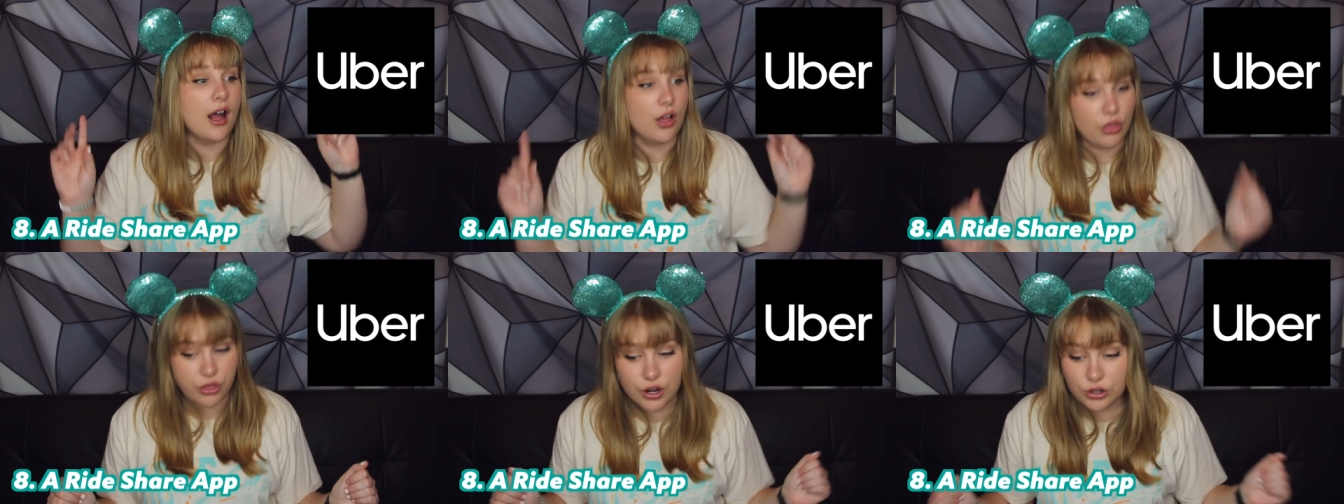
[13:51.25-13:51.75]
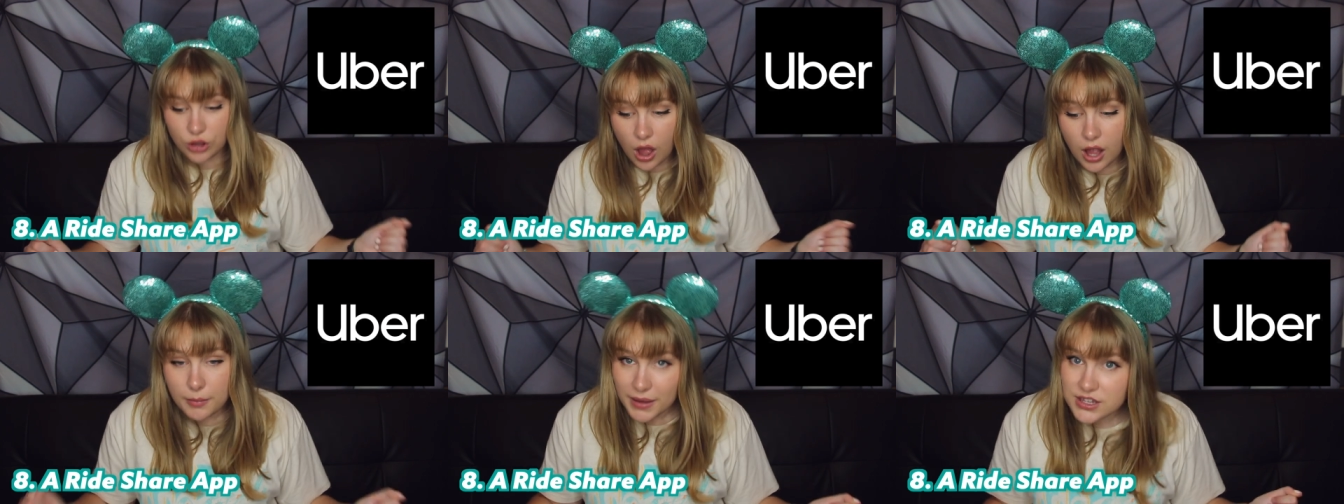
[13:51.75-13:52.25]
they're
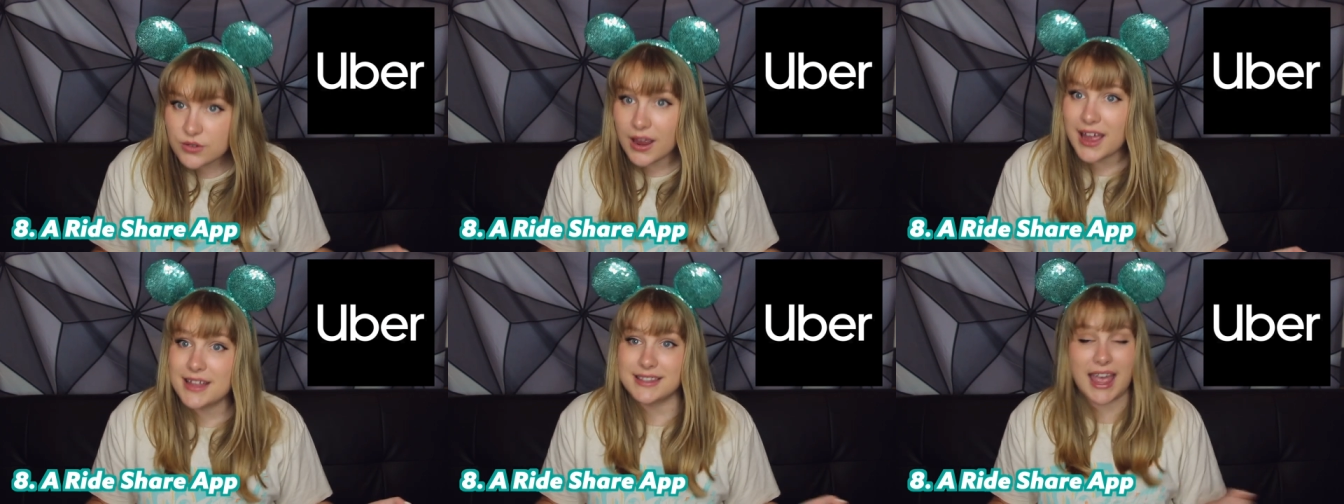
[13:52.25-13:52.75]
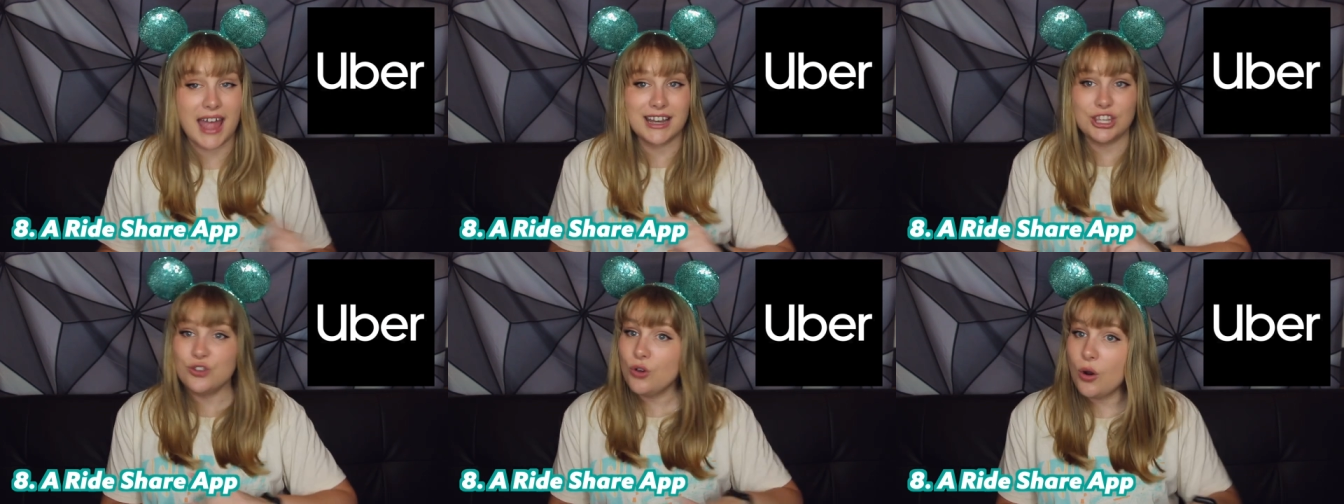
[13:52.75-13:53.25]
long bus rides
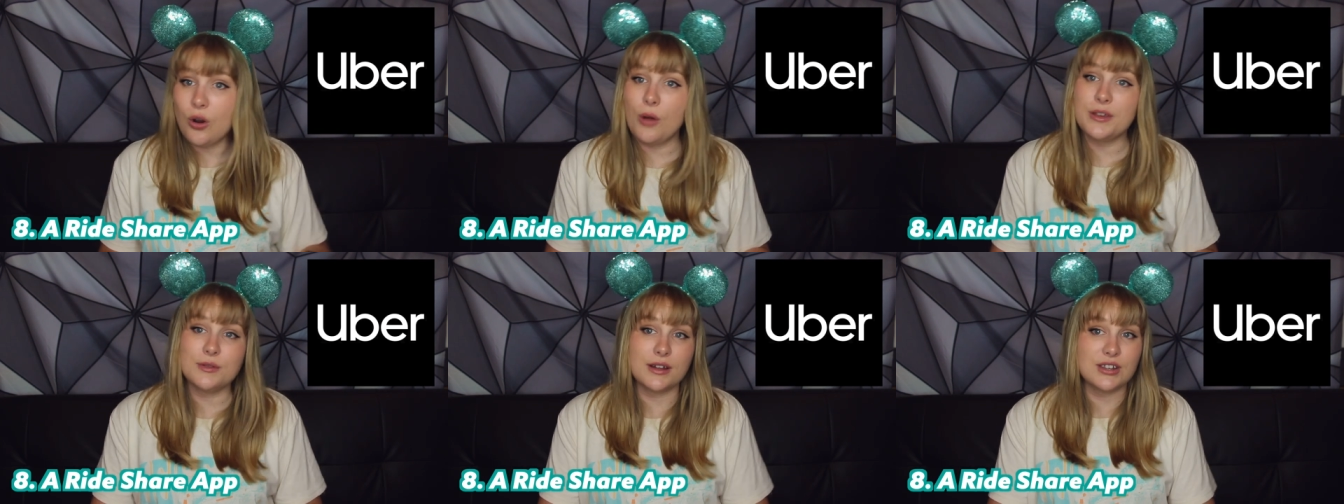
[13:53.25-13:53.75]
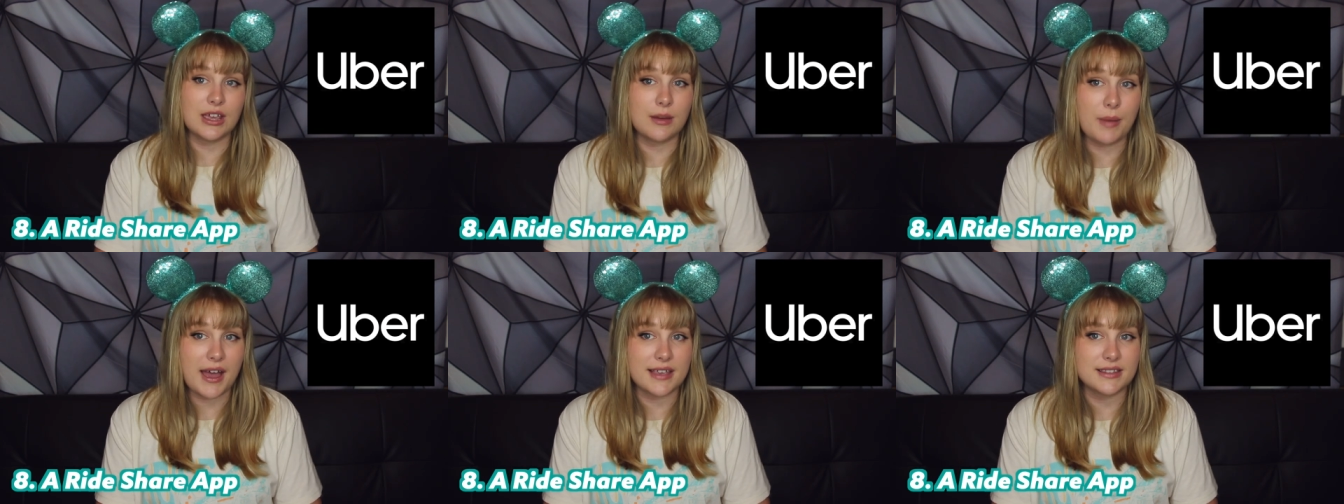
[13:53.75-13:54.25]
and you don't always want to take
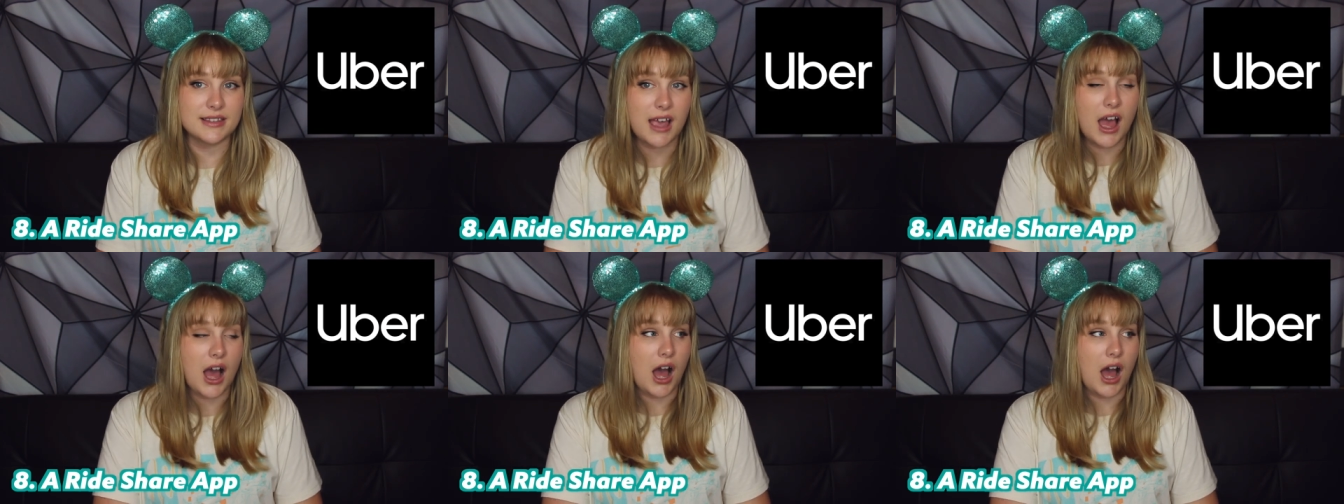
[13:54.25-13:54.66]
a bus.